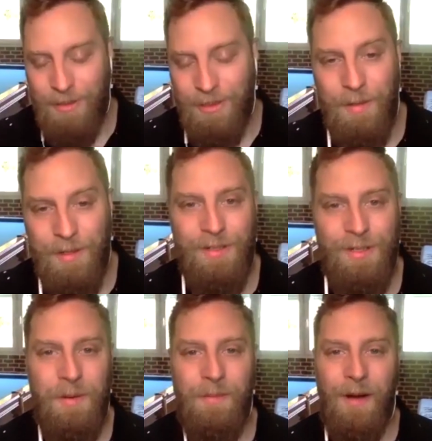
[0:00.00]
you so much for
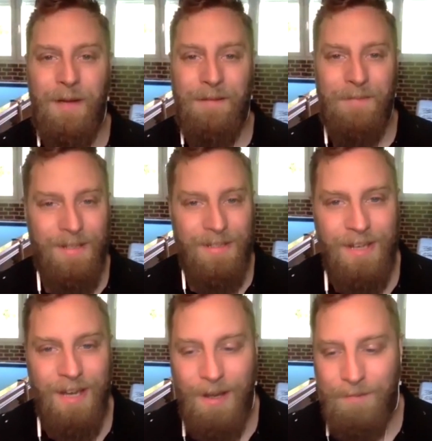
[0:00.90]
stopping by, mate.
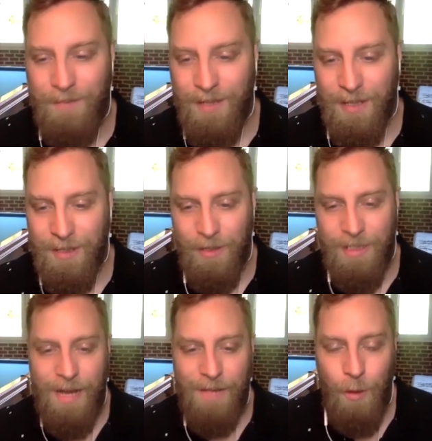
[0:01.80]
It's
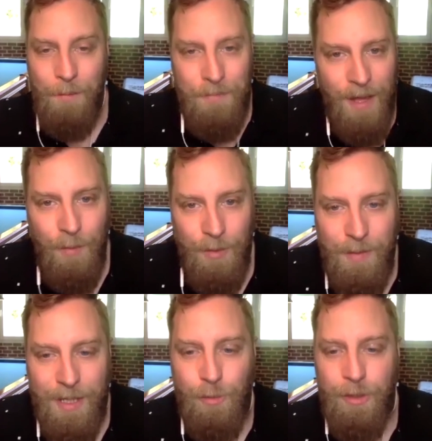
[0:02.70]
great to have you on, and we'll make sure we